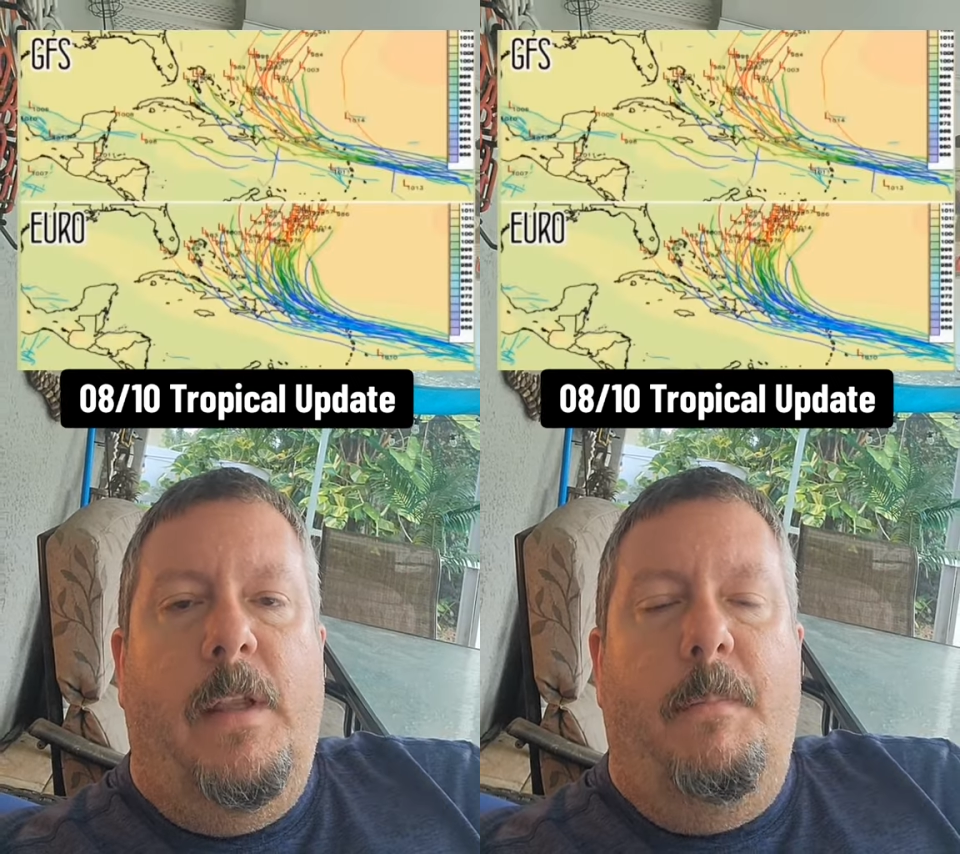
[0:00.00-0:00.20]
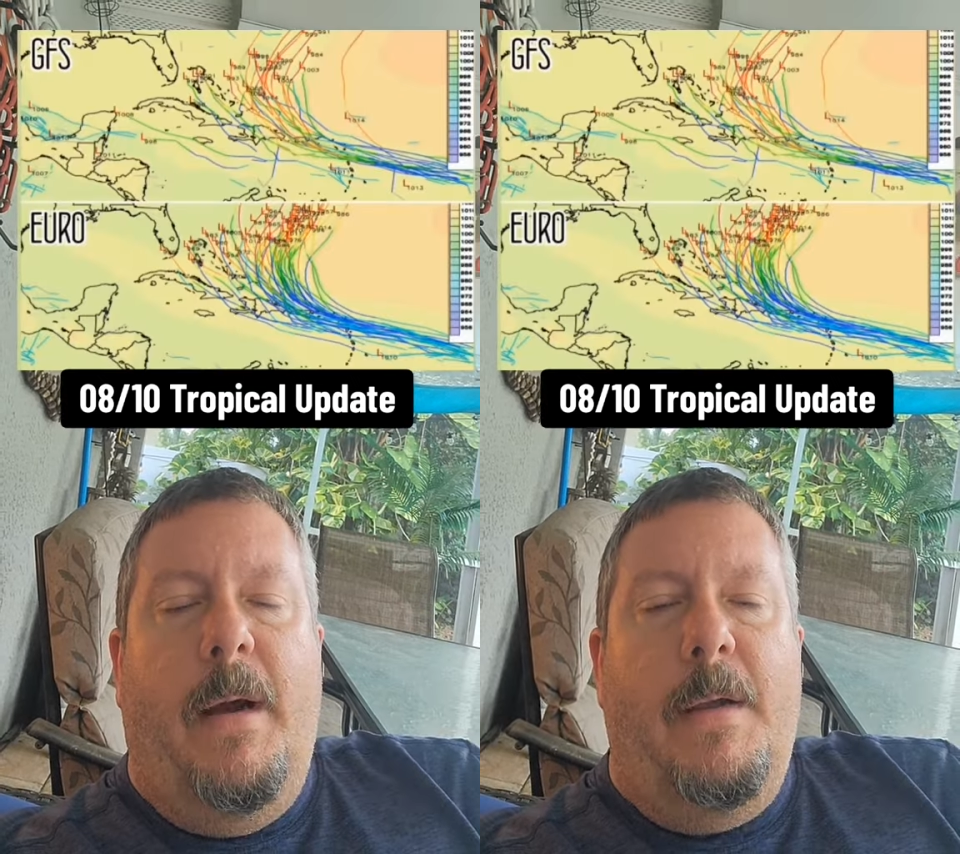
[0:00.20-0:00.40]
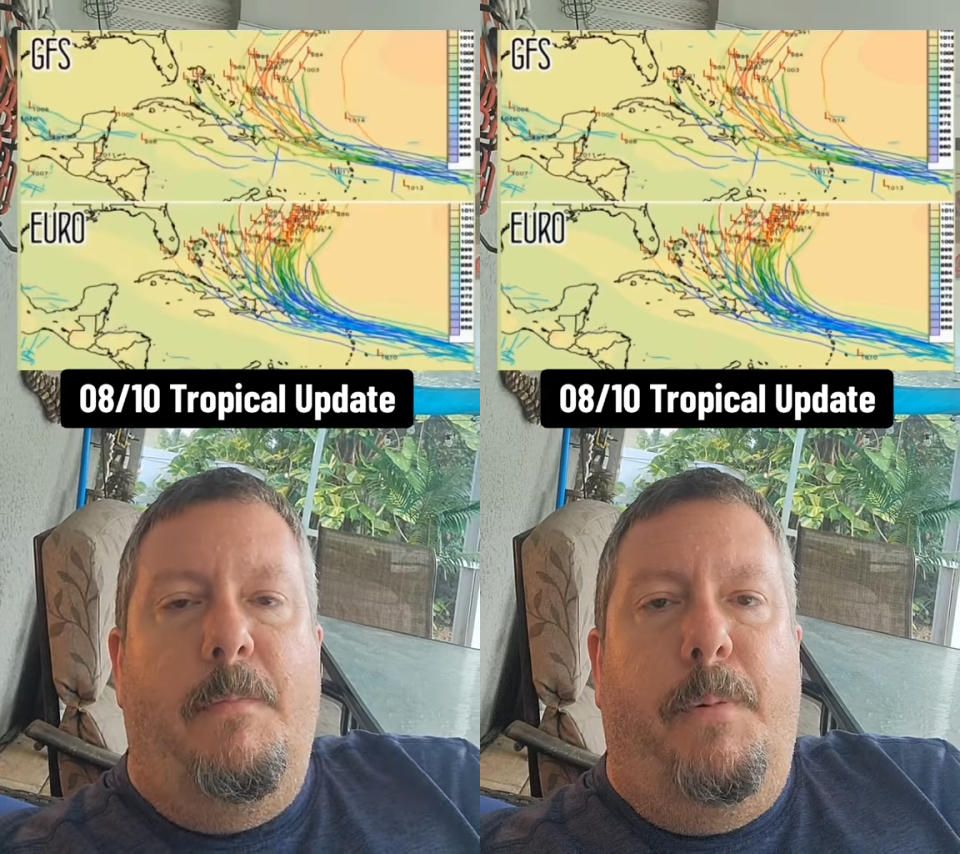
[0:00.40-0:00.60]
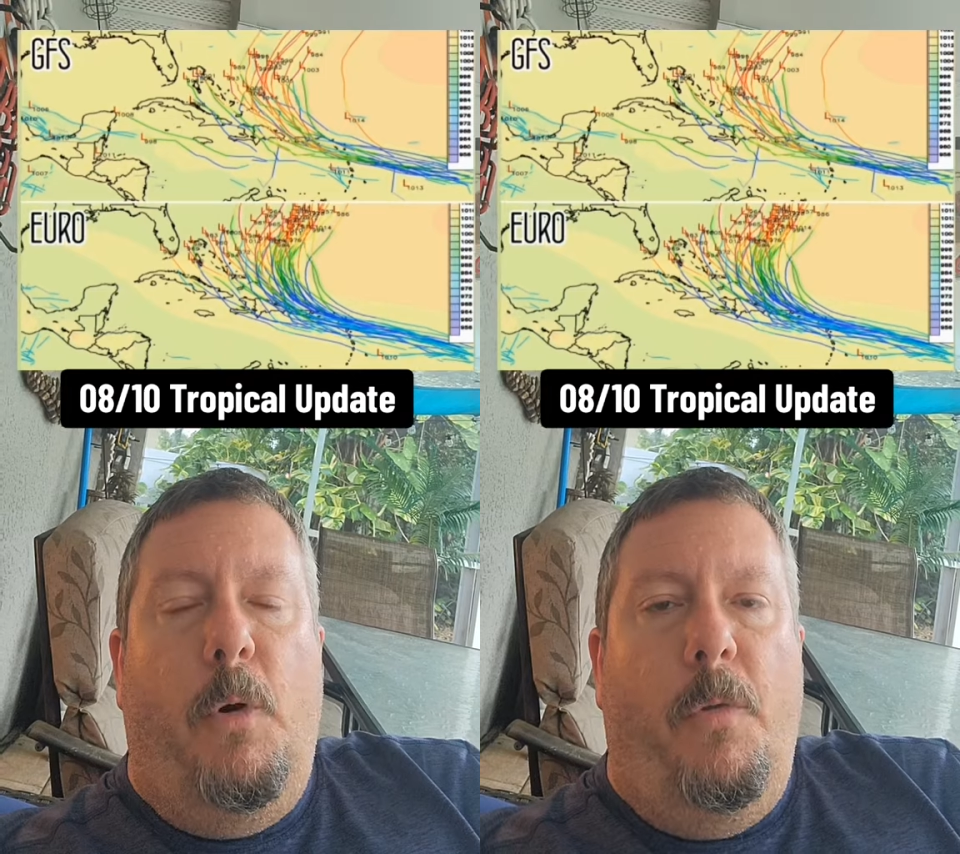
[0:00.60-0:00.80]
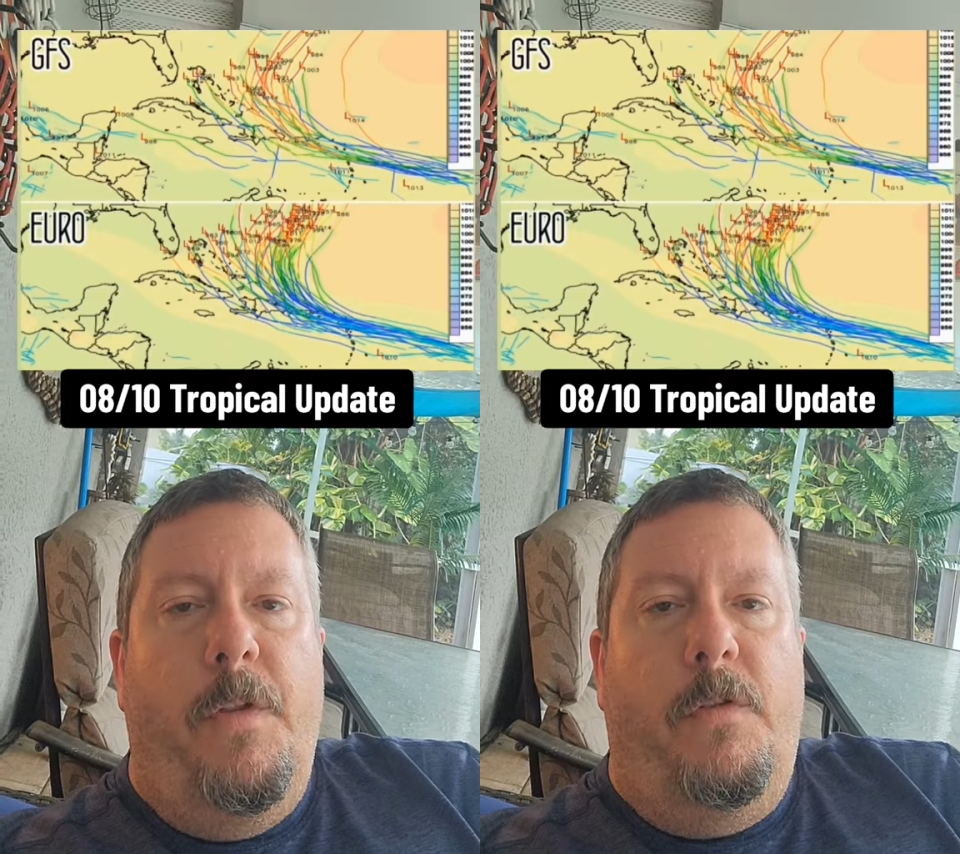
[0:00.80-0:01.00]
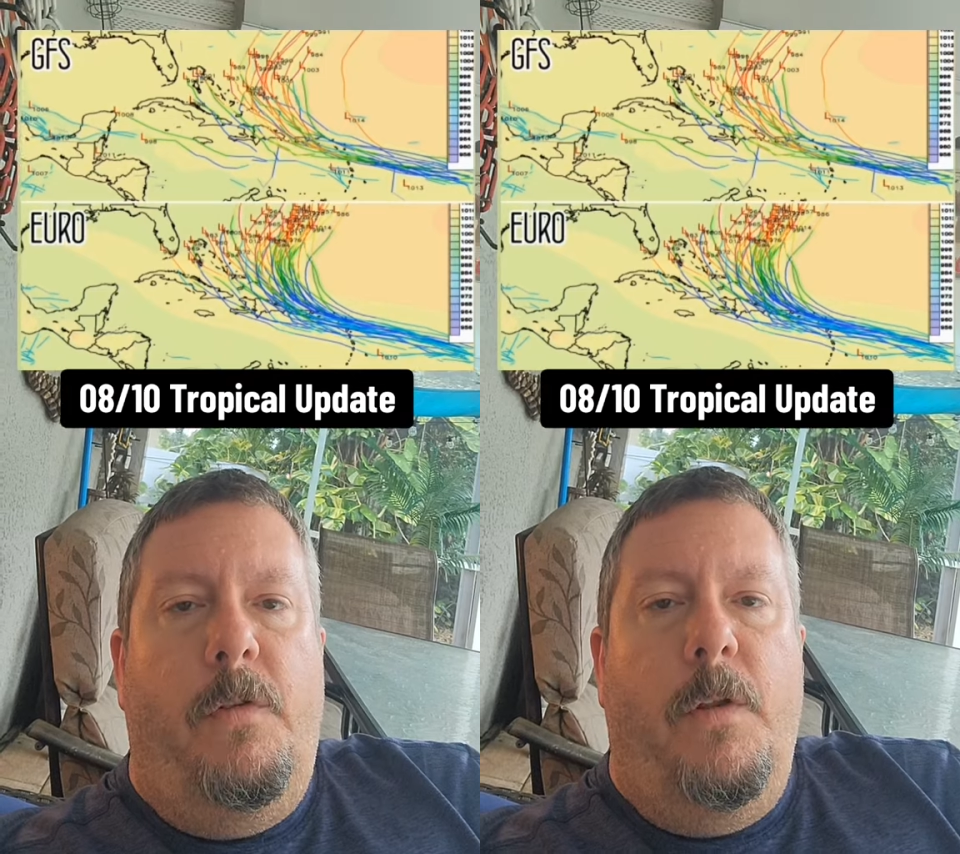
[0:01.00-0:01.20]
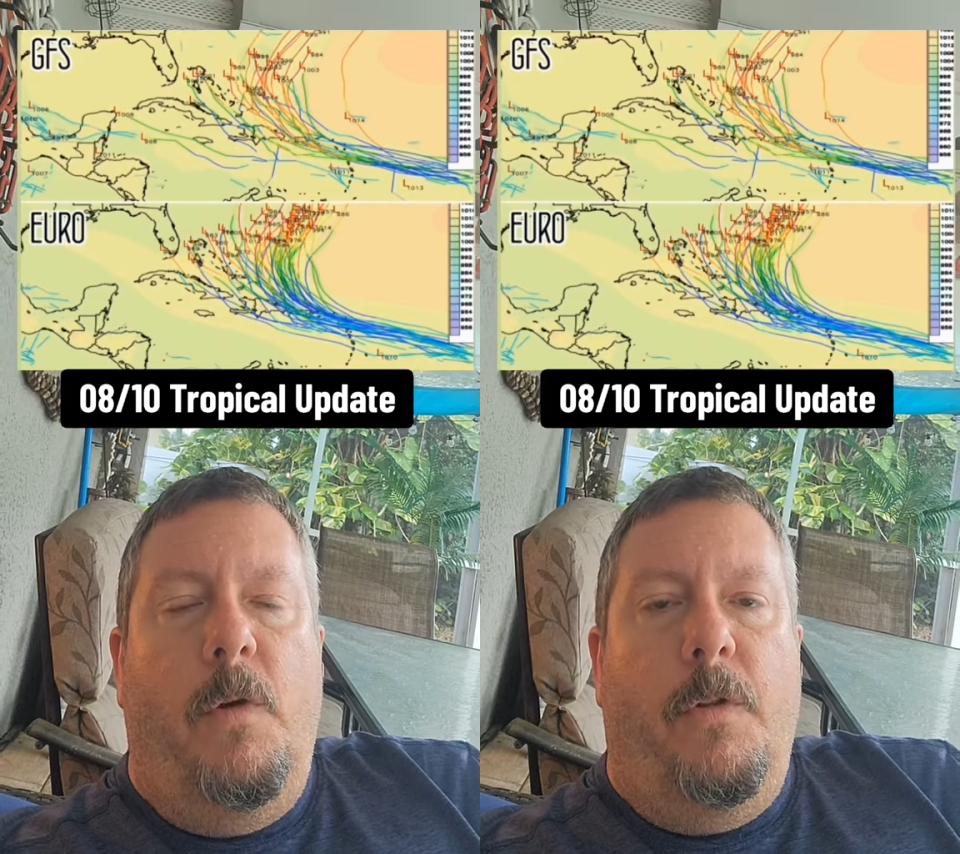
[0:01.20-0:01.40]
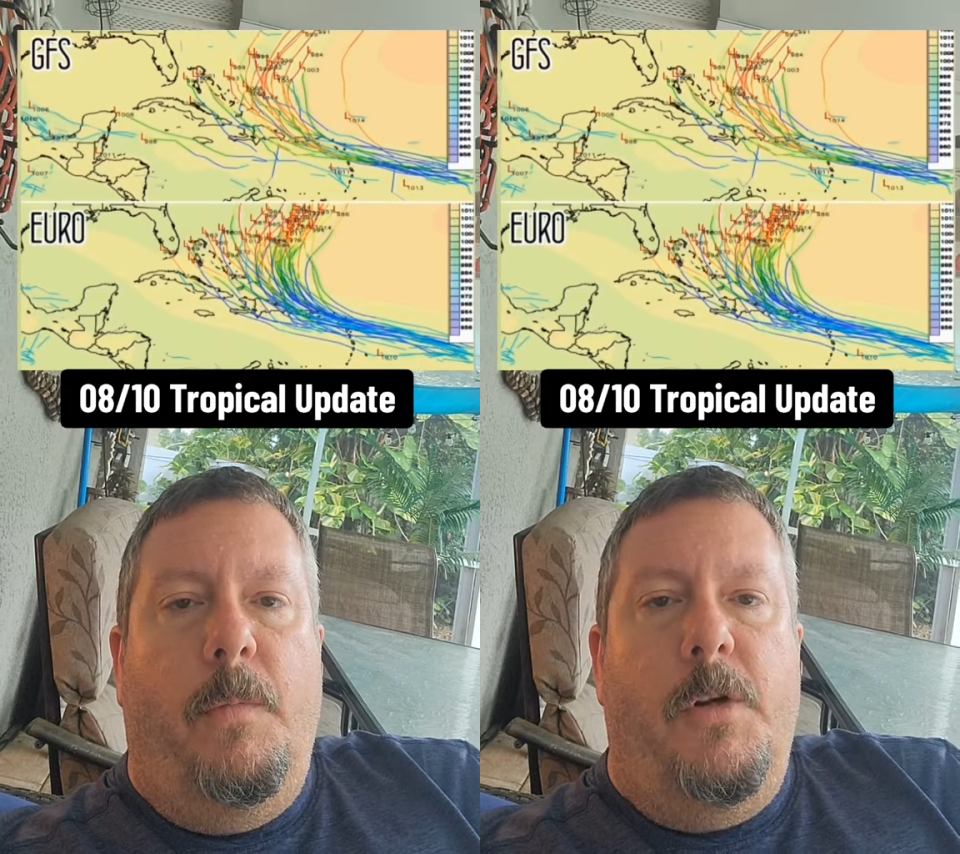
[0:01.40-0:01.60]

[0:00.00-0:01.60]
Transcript: that might pull this to the north.